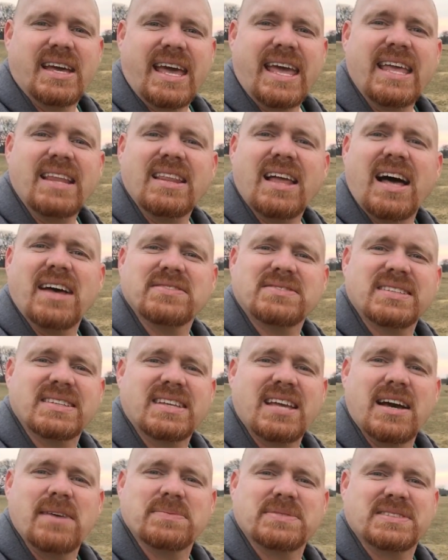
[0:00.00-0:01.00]
He loves to
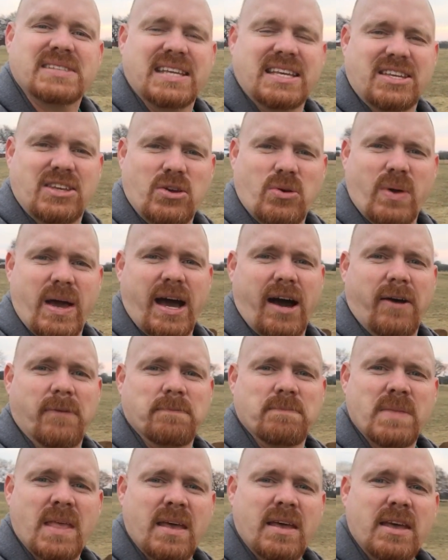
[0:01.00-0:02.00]
come seek you out
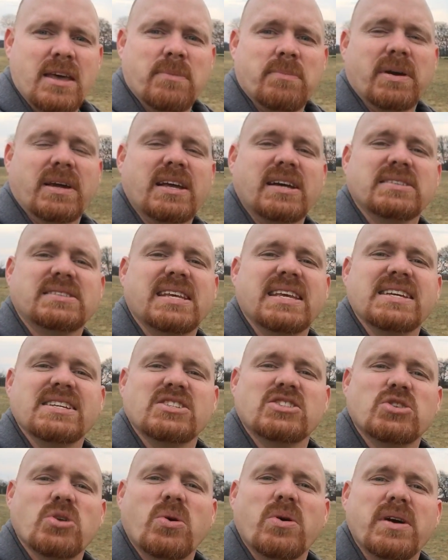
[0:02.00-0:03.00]
because he
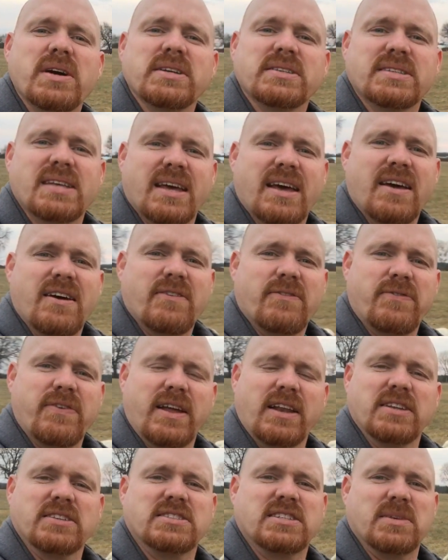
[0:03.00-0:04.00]
enjoys
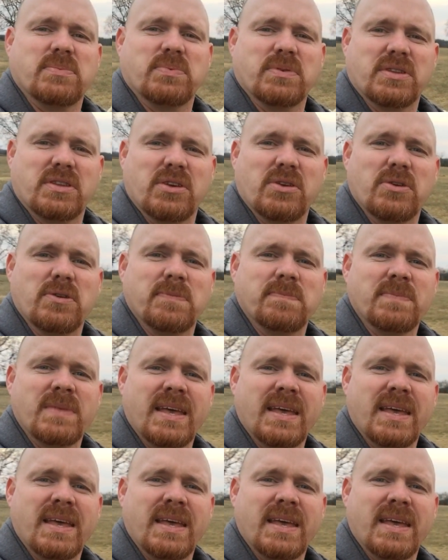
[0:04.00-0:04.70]
fellowship with you.